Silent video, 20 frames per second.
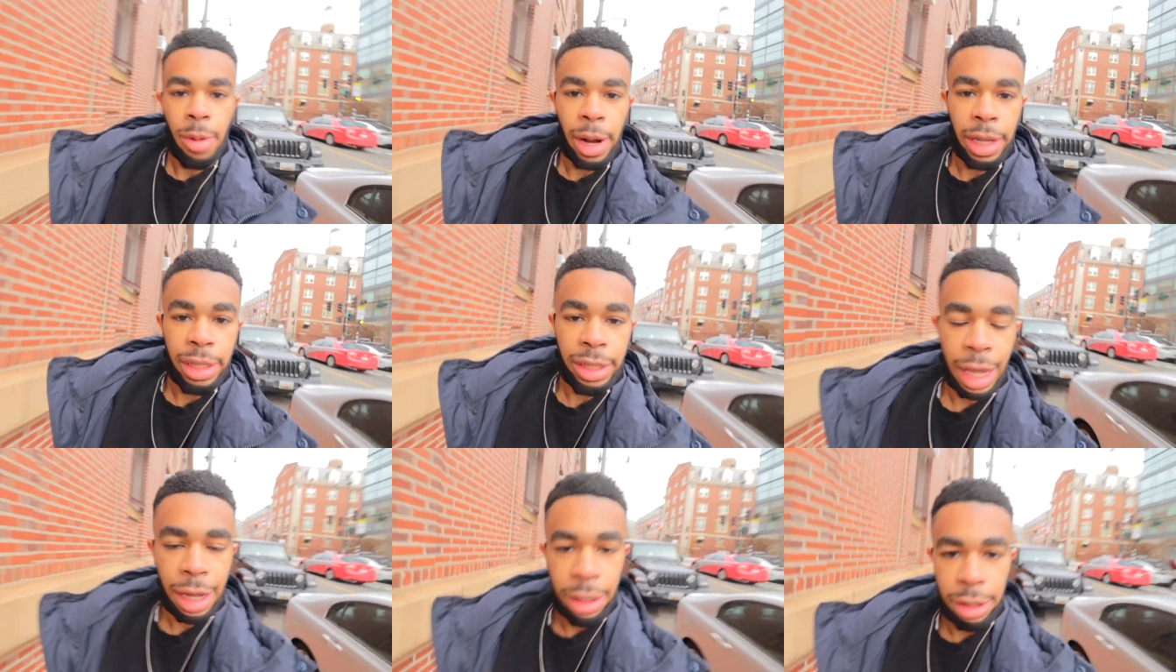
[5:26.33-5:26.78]

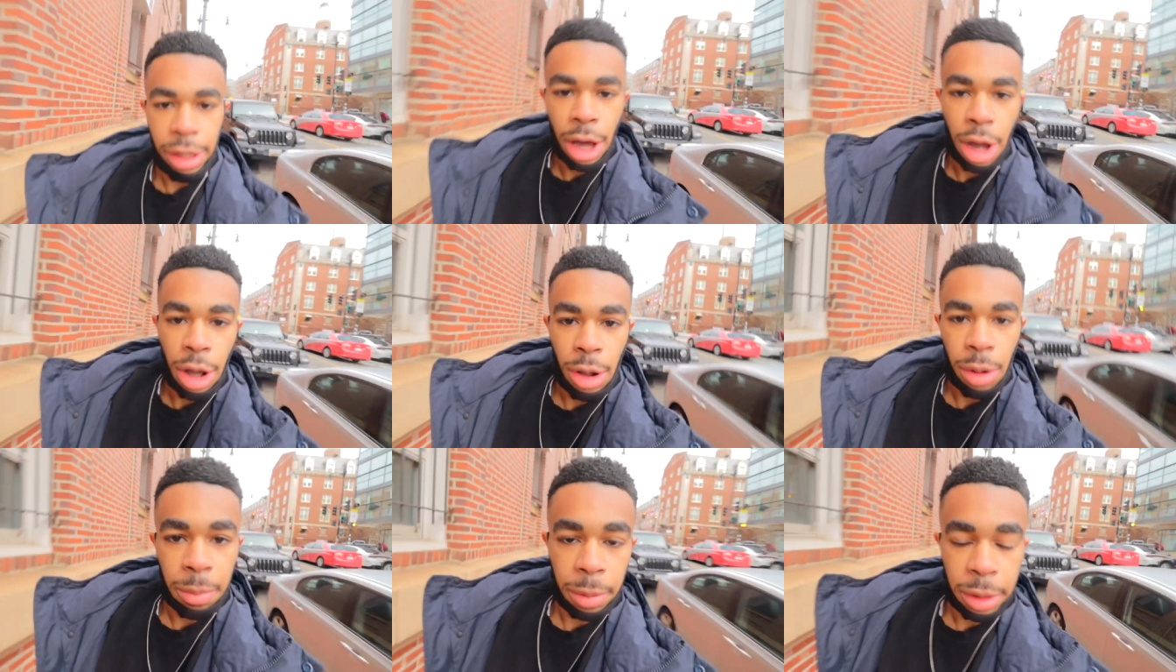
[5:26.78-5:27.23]
Right now
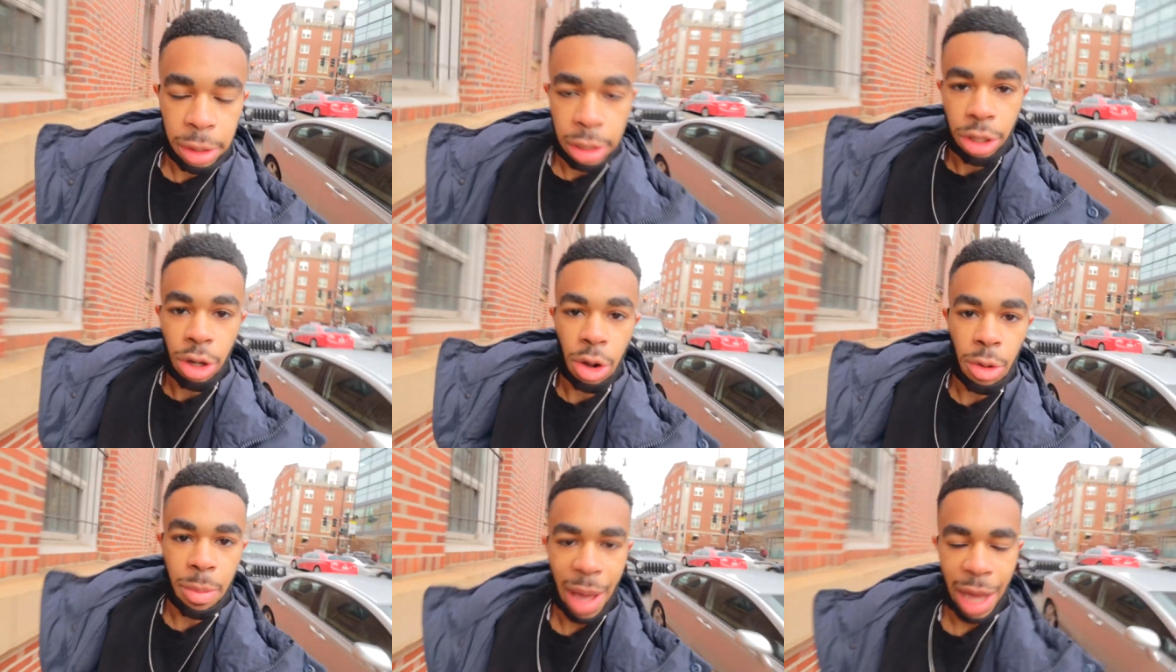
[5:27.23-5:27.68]
though, I'm gonna
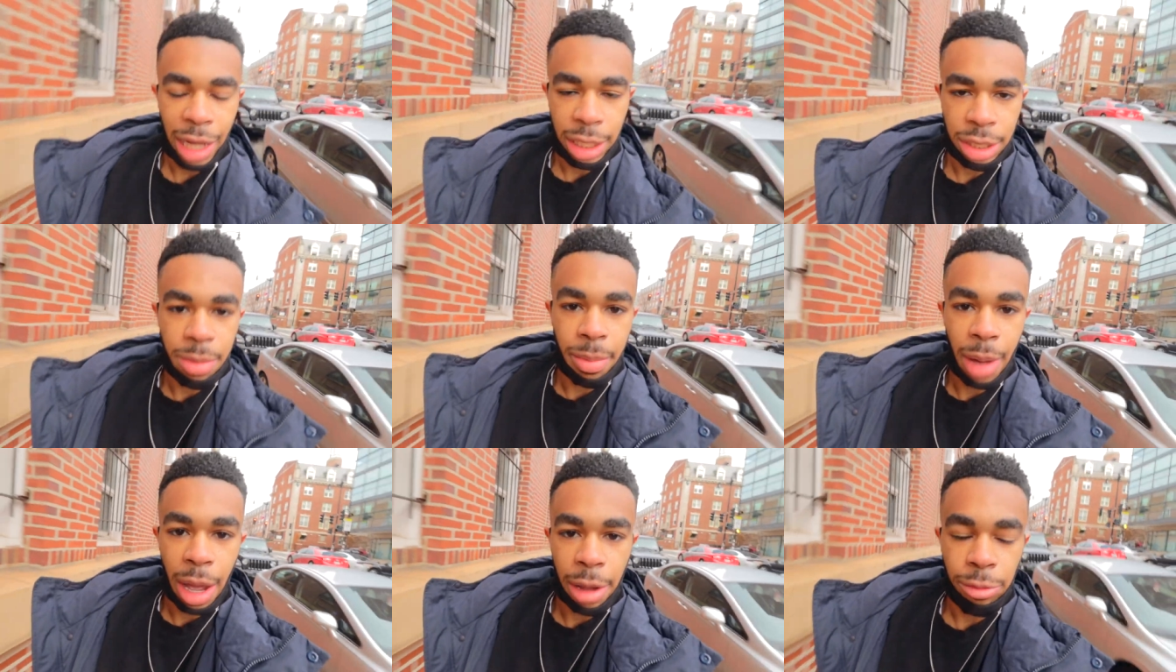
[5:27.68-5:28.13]
go back
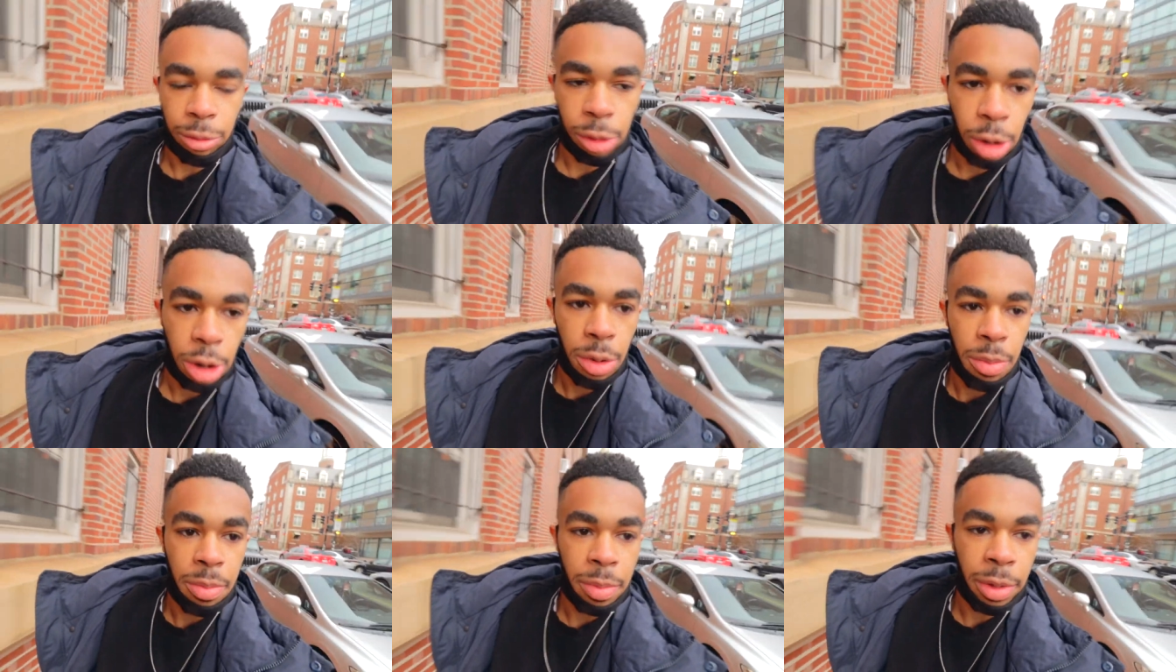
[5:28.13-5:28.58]
to my
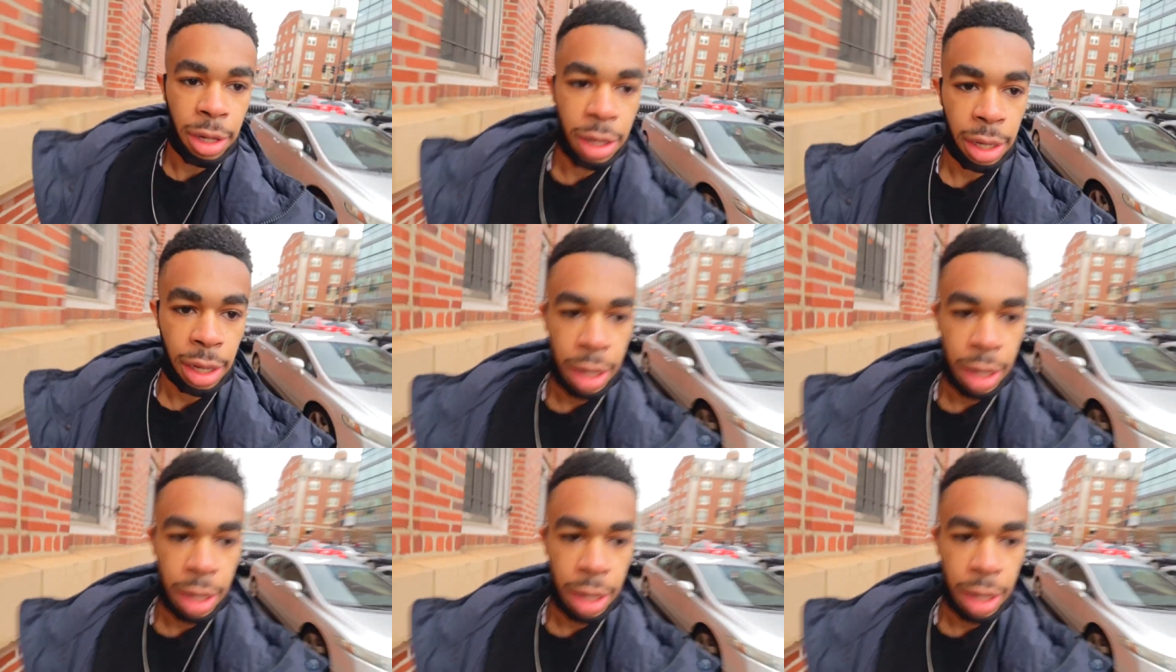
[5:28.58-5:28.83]
room.